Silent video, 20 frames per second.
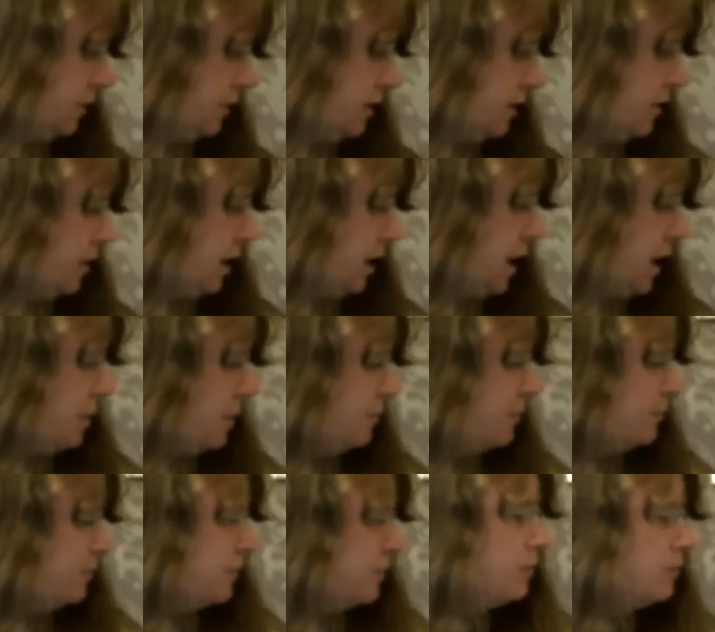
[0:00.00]
with
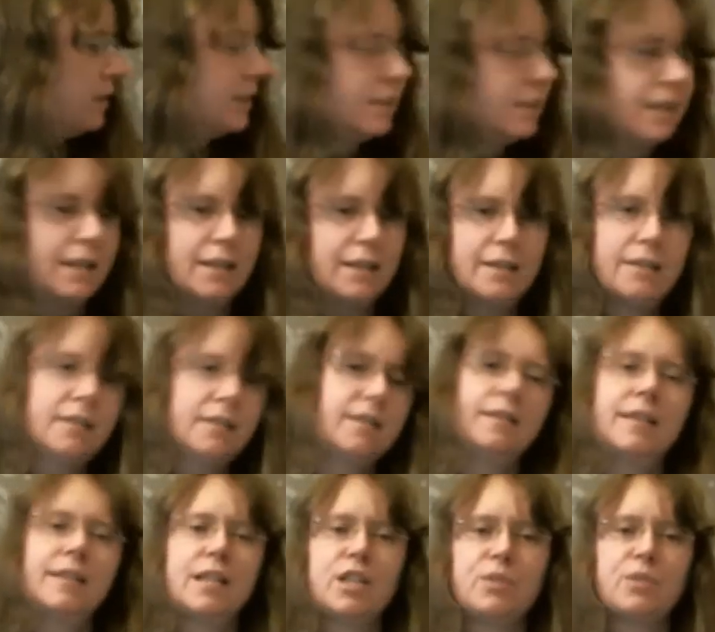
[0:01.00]
the one that
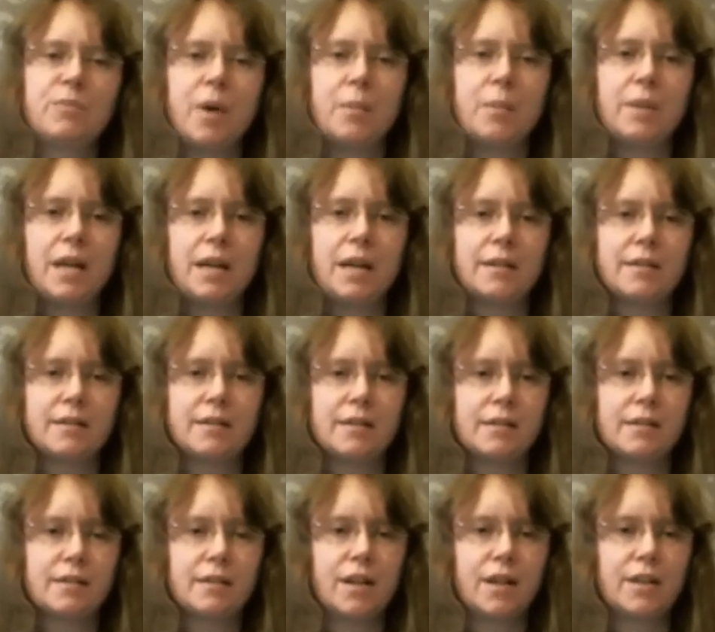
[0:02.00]
Stitching Mummy has
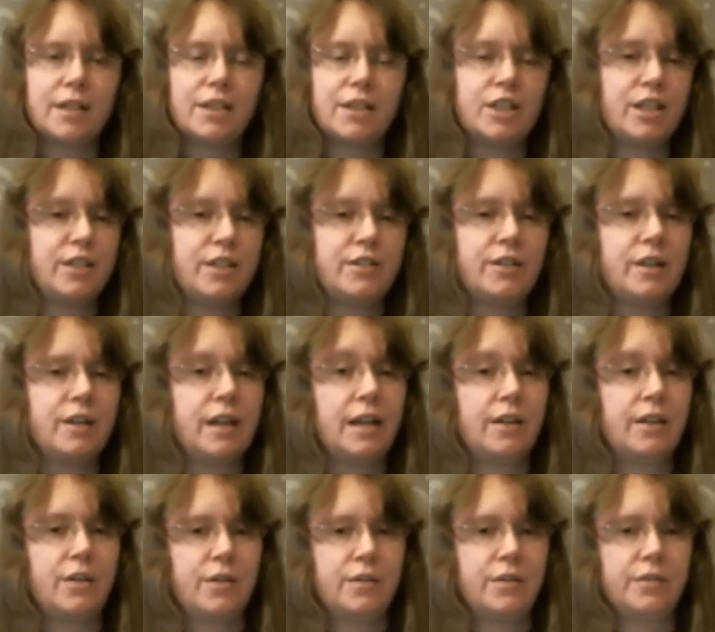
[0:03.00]
started. She's doing it
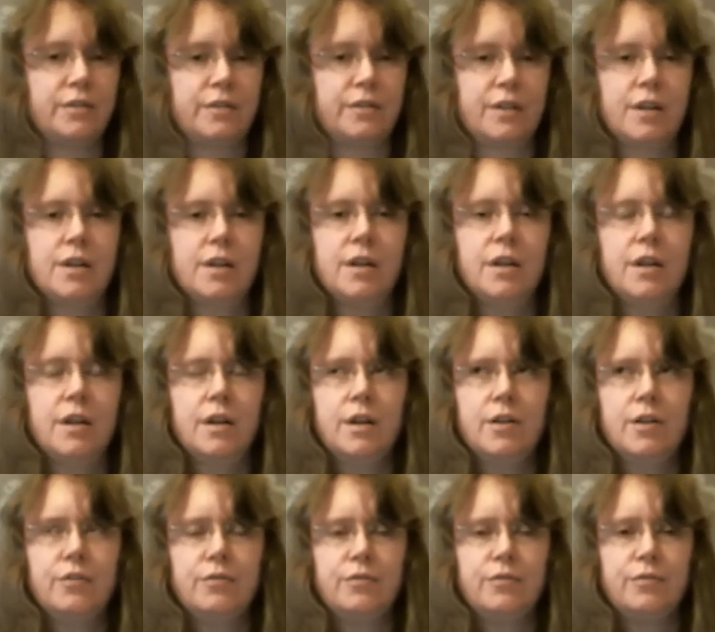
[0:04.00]
on
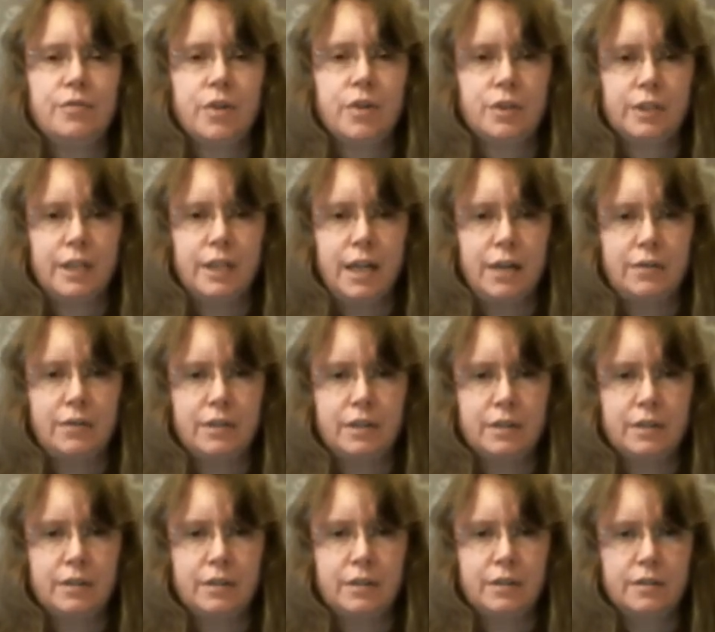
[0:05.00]
40 count
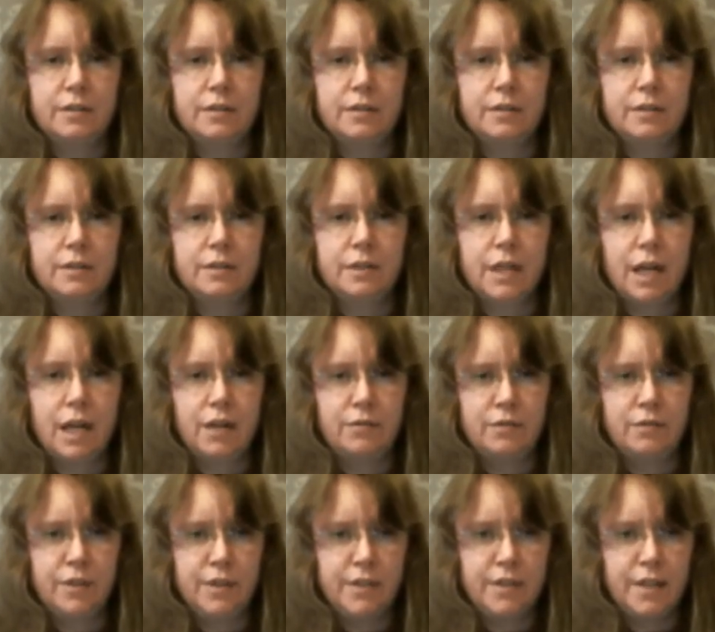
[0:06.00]

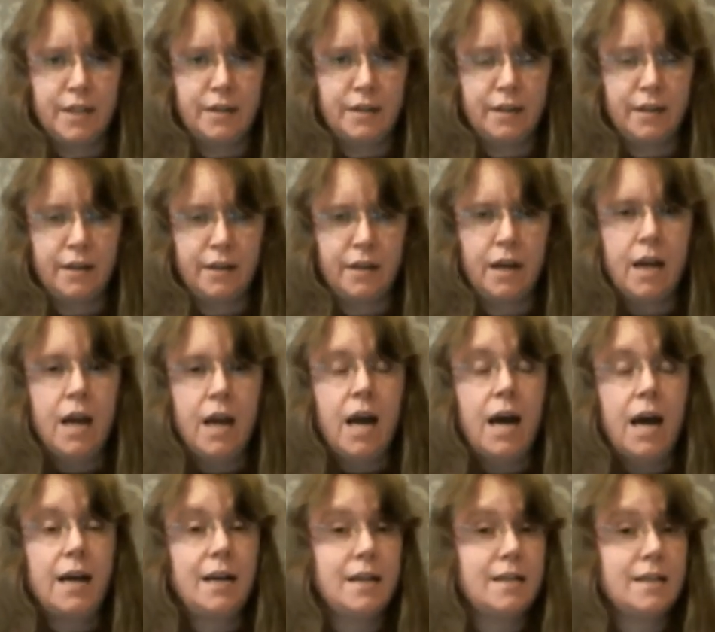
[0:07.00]
canvas, I think,
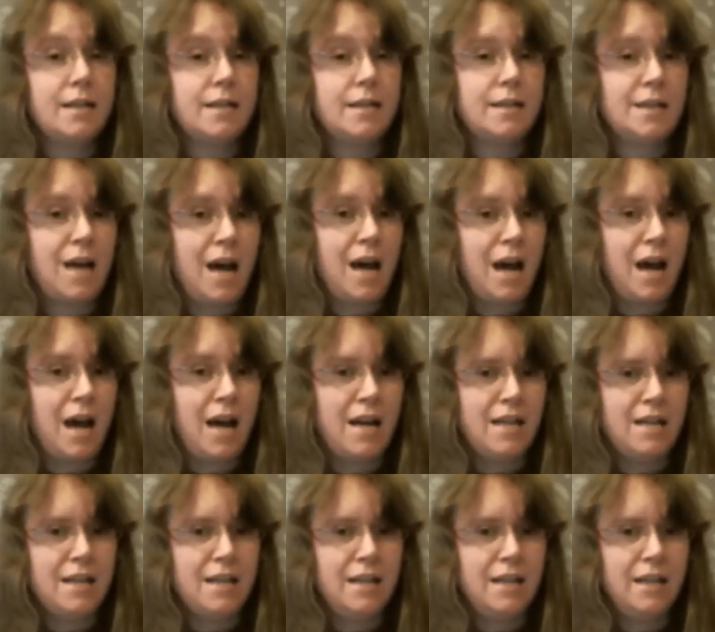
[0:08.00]
and it's
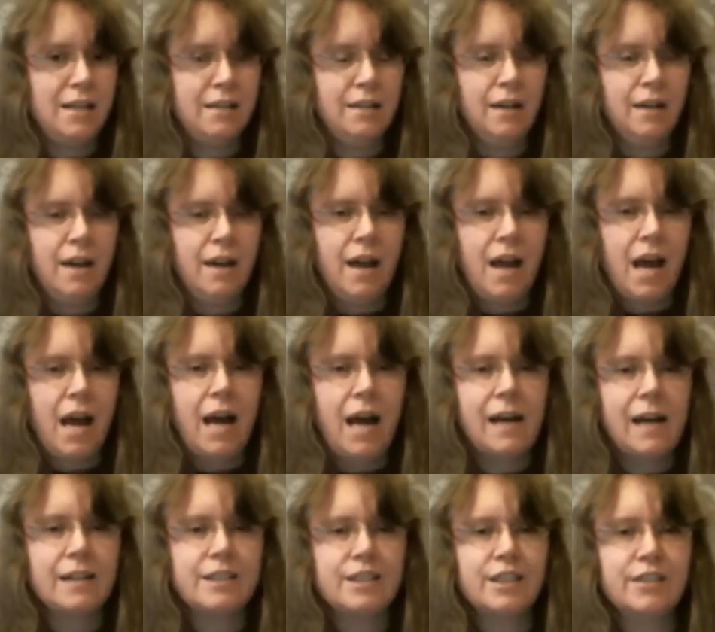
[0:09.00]
tiny,
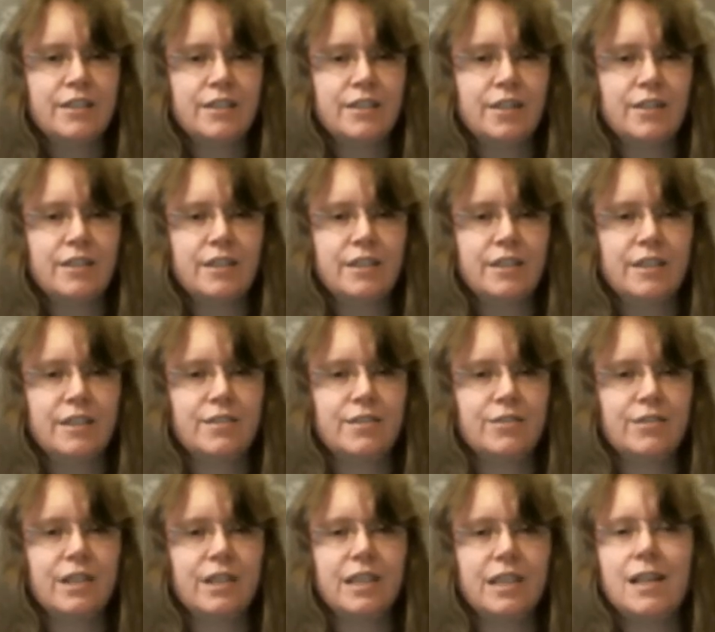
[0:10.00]
and she's got these
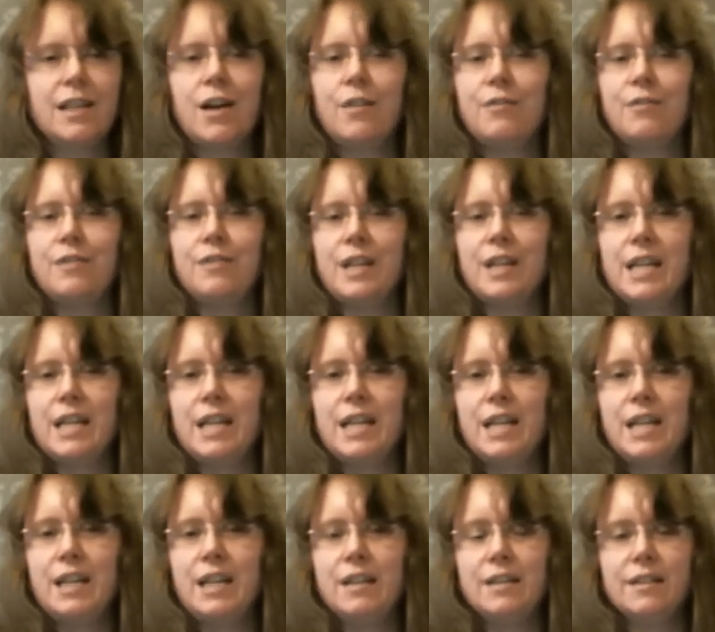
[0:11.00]
really
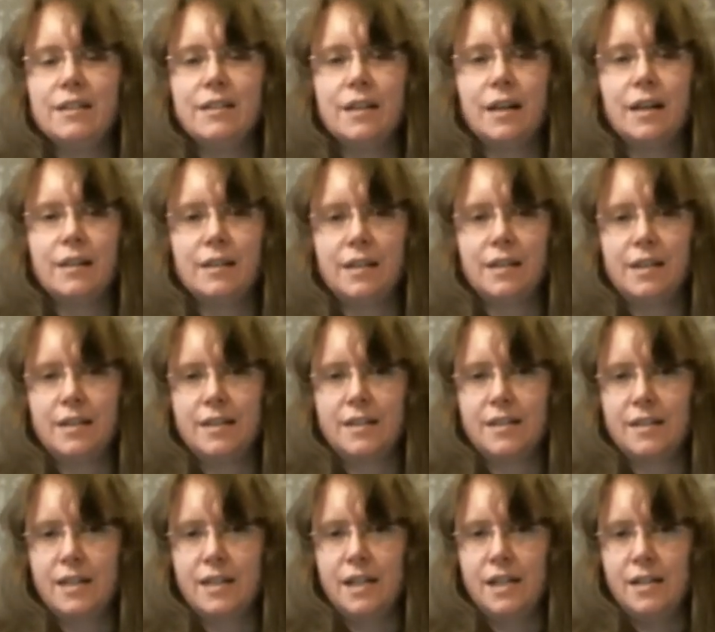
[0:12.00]
lovely, I think it's
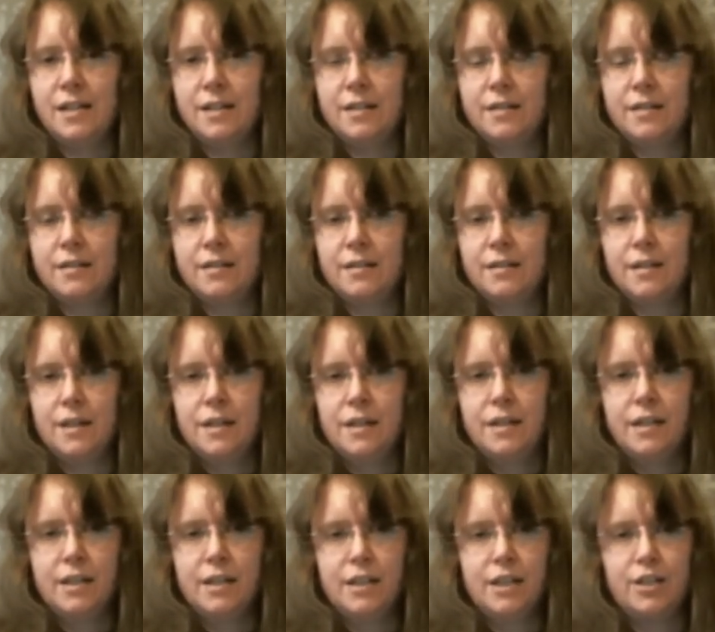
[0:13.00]
silks
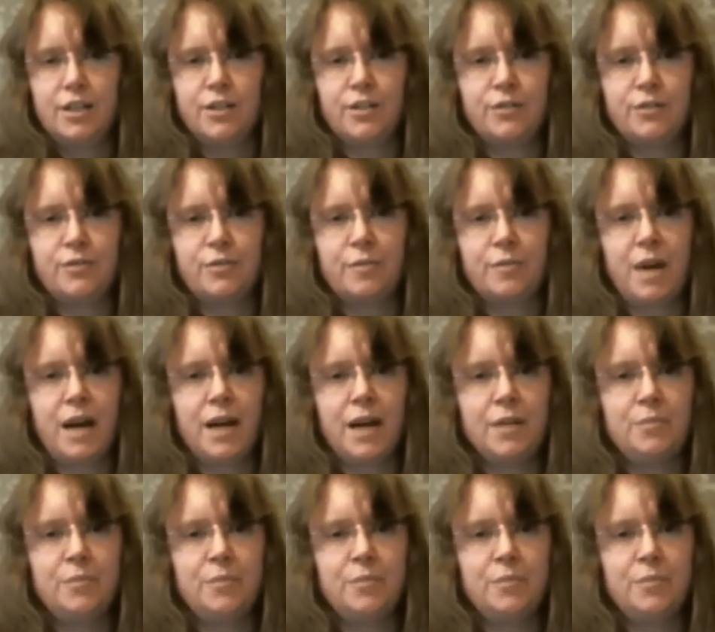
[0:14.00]
that she got from Anne